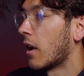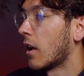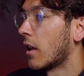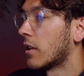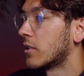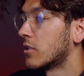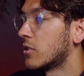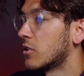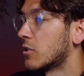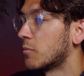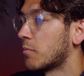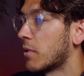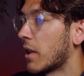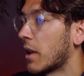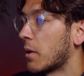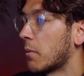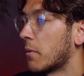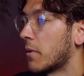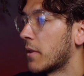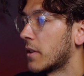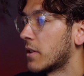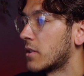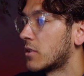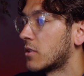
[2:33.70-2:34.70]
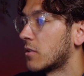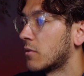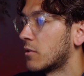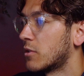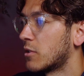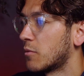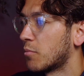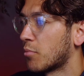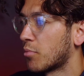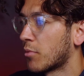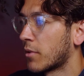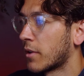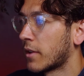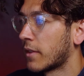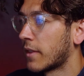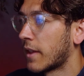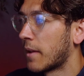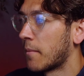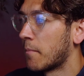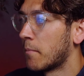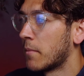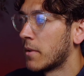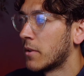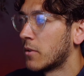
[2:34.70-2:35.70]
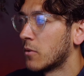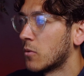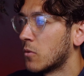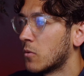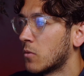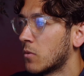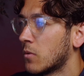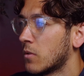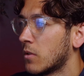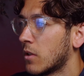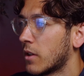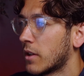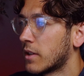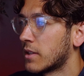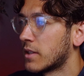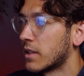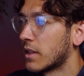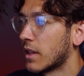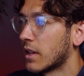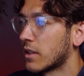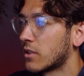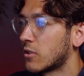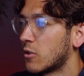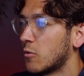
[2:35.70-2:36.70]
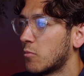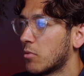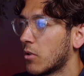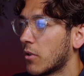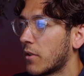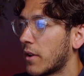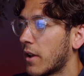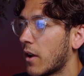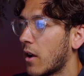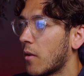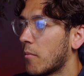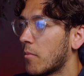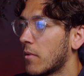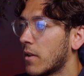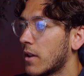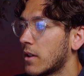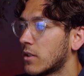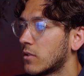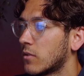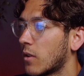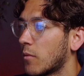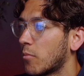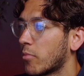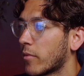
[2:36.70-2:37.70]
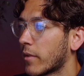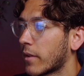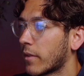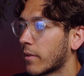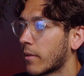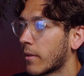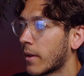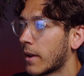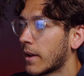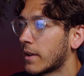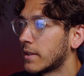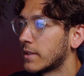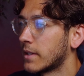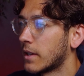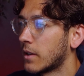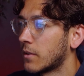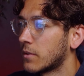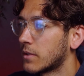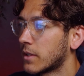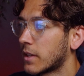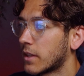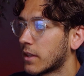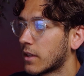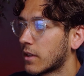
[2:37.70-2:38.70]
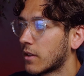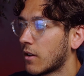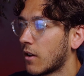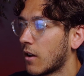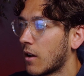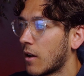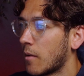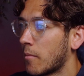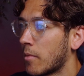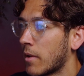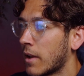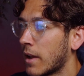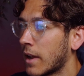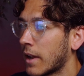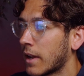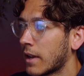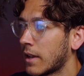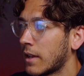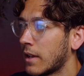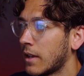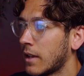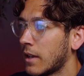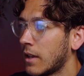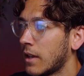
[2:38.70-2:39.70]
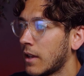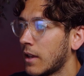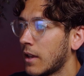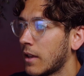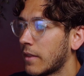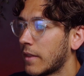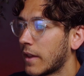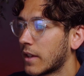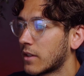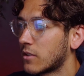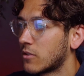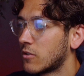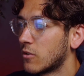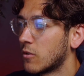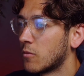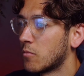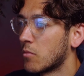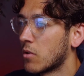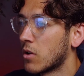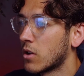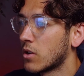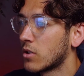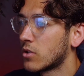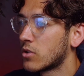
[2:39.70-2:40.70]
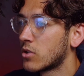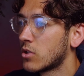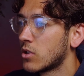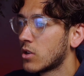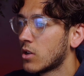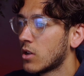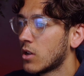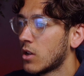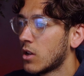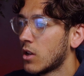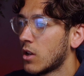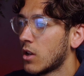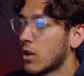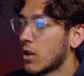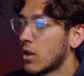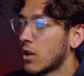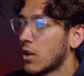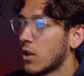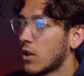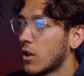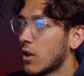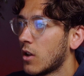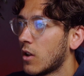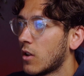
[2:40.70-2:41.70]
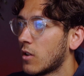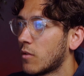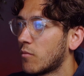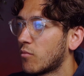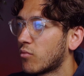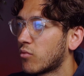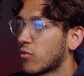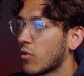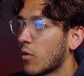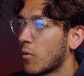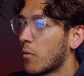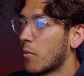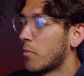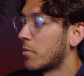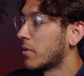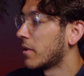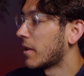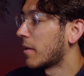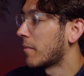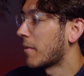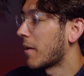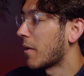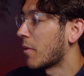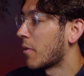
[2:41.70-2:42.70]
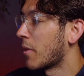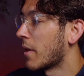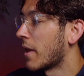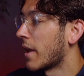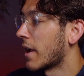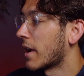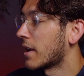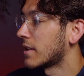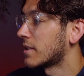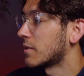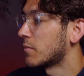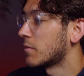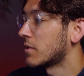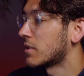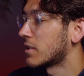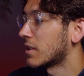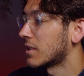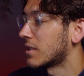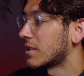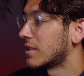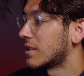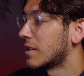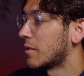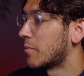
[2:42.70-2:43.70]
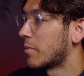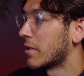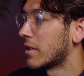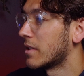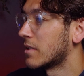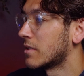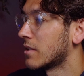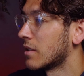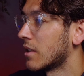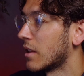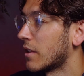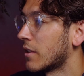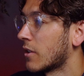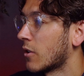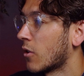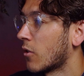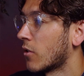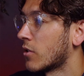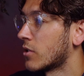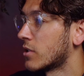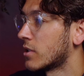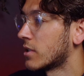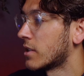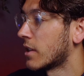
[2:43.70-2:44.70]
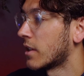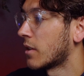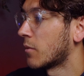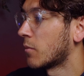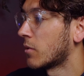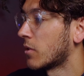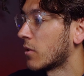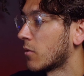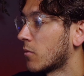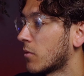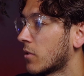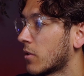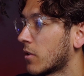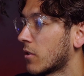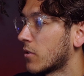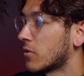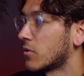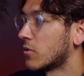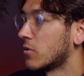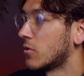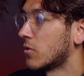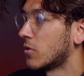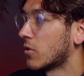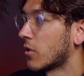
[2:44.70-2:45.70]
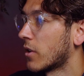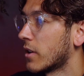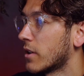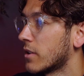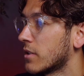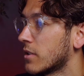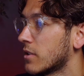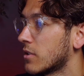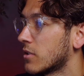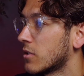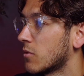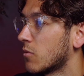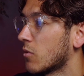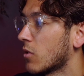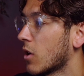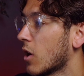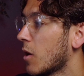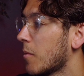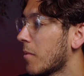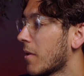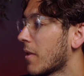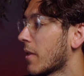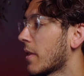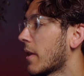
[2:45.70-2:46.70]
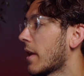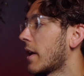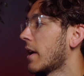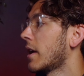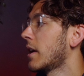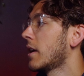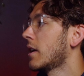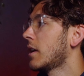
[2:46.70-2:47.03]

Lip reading: I like to just play with this to bring that middle, like you see that's too blown out up there. So I bring that down to get the car back. That's too much. Probably about there, because then we start to dip into like the oranges then and we don't want to go too crazy. So we'll go about there.